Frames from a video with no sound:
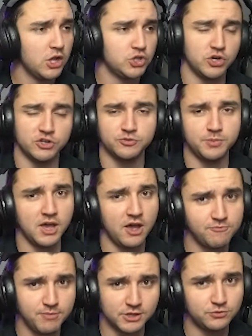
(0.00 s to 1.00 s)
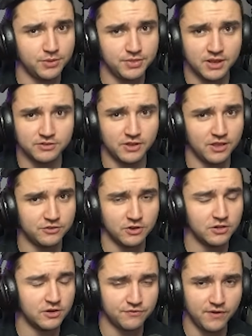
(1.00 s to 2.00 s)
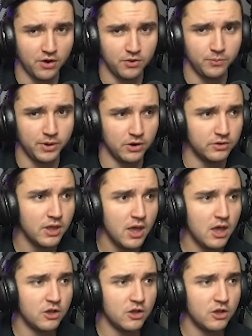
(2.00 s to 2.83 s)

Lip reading: Trust me, I've messed with this. It's going to look very weird.